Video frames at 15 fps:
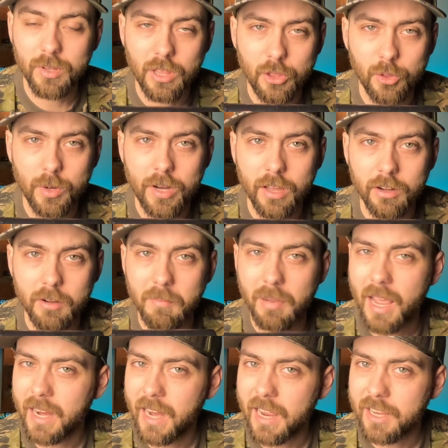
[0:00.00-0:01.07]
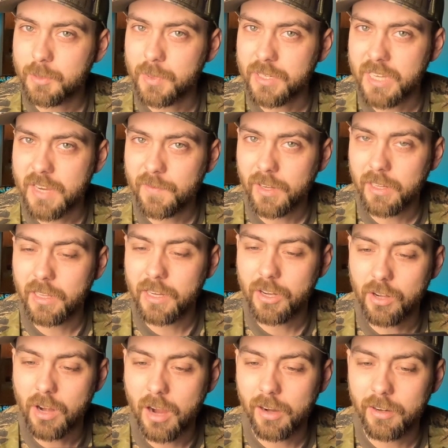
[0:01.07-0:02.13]
a 300 blackout specifically, you're
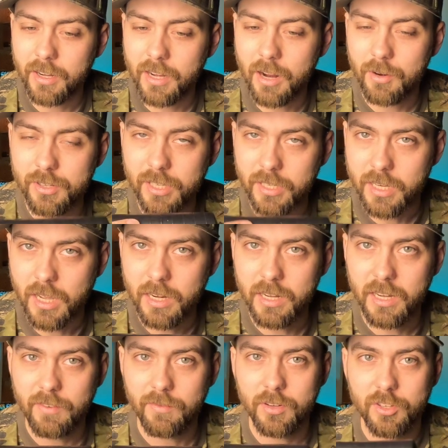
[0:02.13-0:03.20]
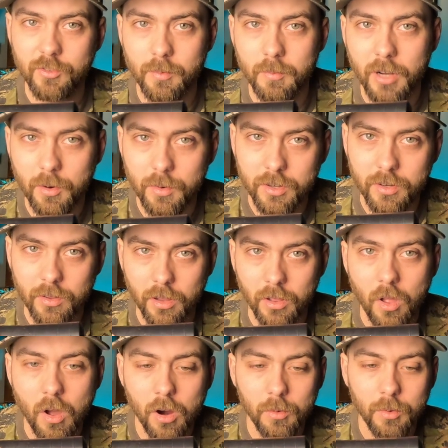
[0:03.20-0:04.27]
not going to notice a ton of difference from going to the
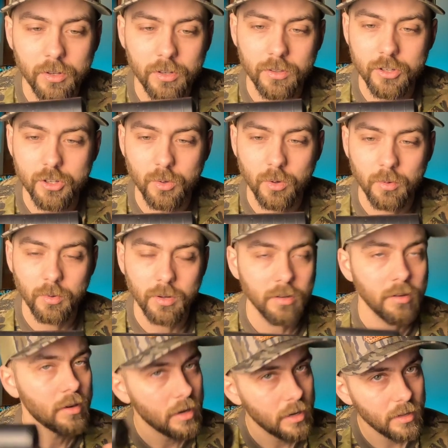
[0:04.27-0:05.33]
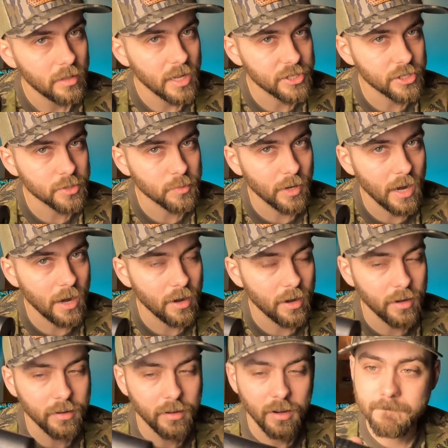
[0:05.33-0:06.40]
long one to the short one. That's just what I
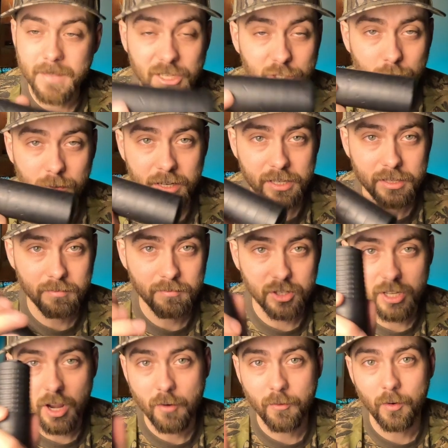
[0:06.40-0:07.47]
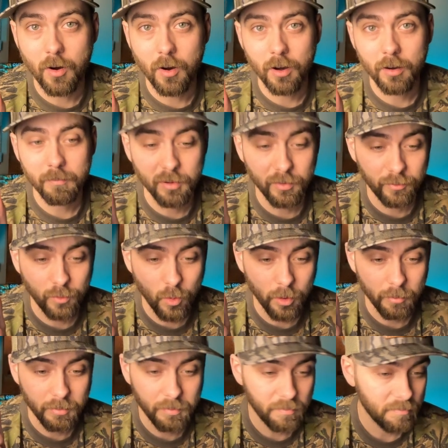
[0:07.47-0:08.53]
heard. This one has so far
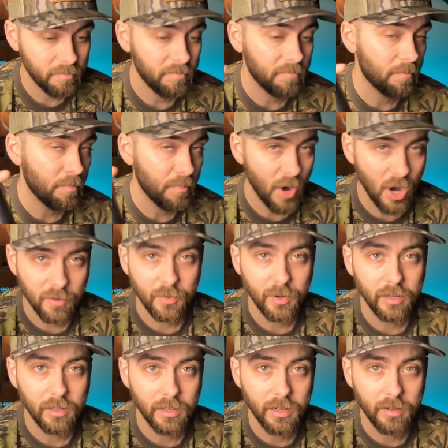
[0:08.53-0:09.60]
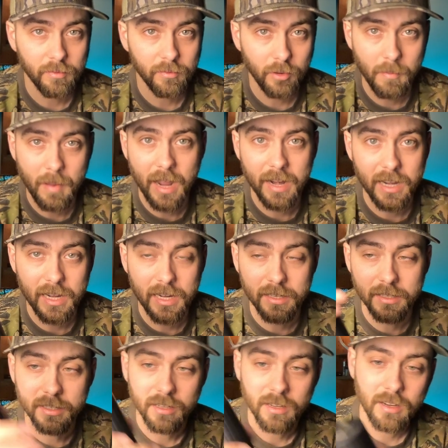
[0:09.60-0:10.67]
performed perfectly for my
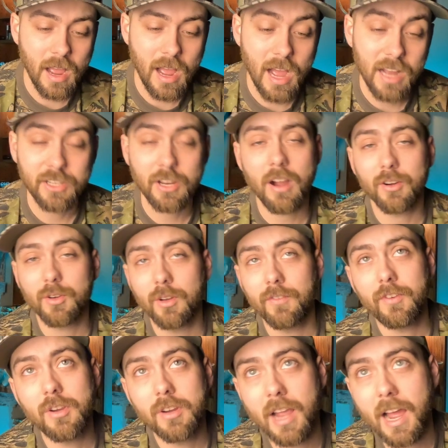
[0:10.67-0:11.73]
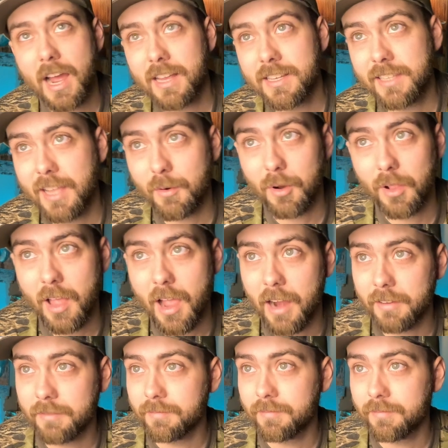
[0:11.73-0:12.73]
needs. I talked to a few guys that were like,